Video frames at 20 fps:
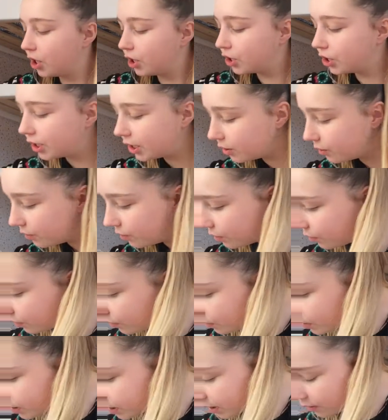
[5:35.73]
She
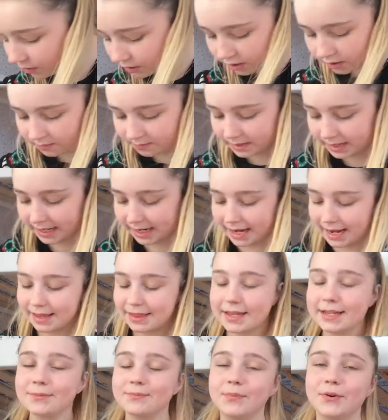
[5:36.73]
also got me
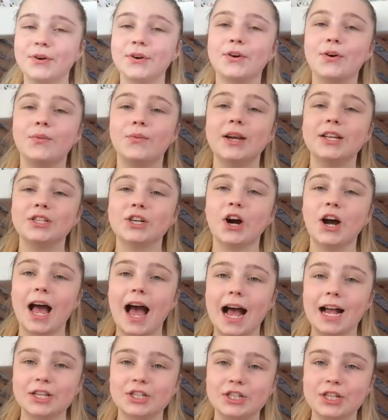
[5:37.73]
this book, which I
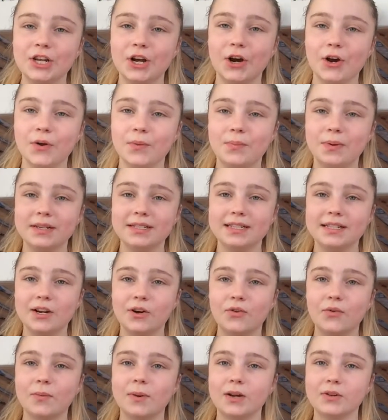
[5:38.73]
actually opened and
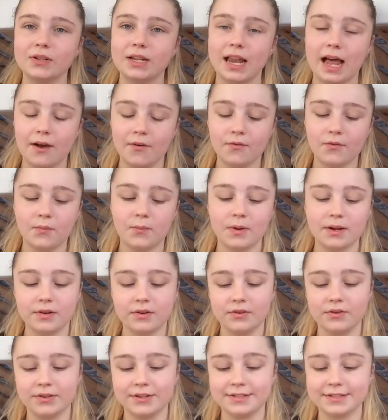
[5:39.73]
almost laughed
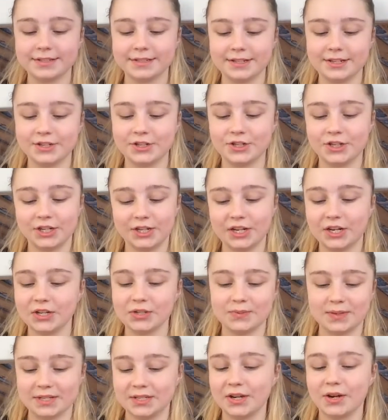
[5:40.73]
because she
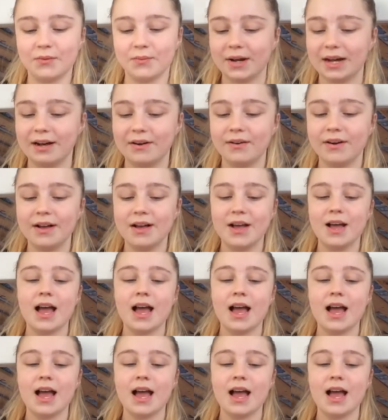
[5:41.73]
knows me so well.